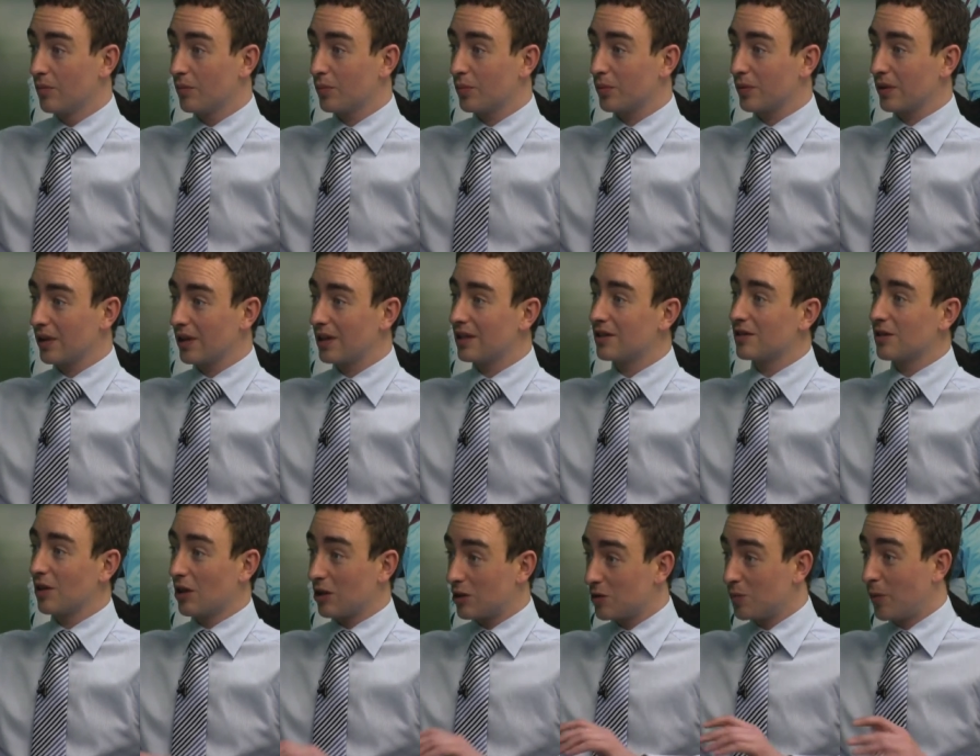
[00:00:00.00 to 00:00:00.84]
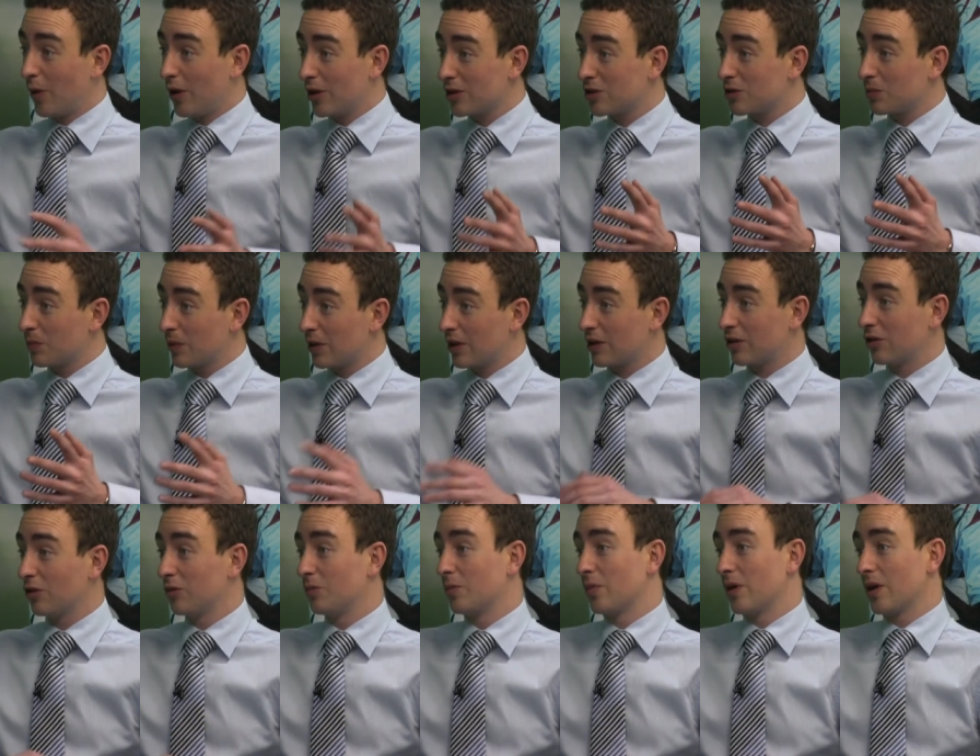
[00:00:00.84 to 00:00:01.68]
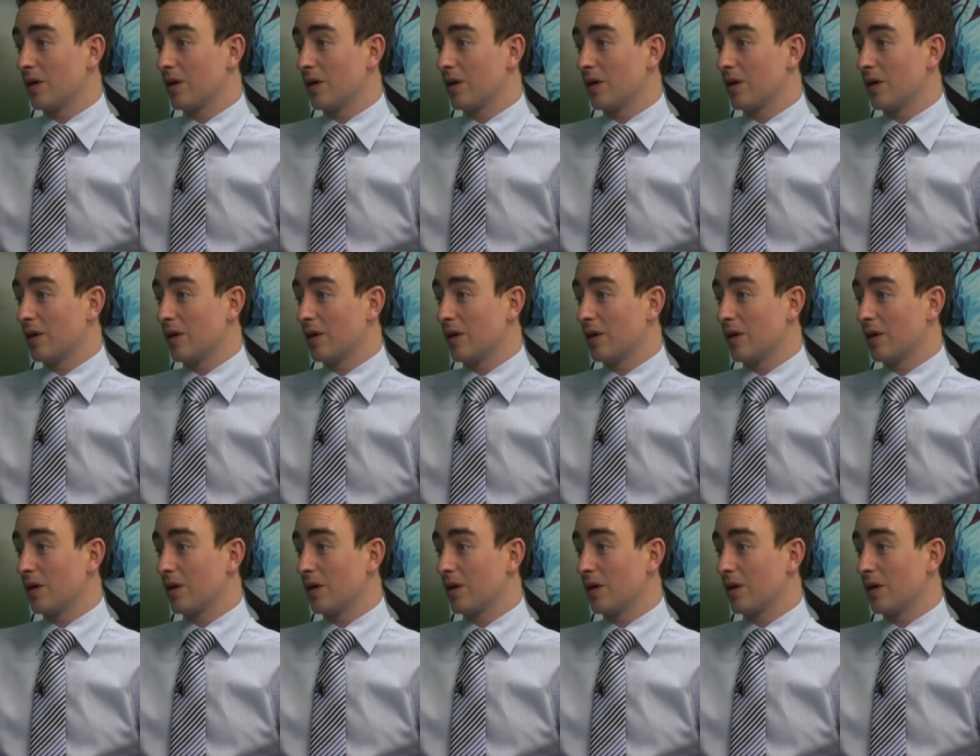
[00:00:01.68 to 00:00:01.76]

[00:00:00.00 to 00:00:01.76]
But it's possible it could be.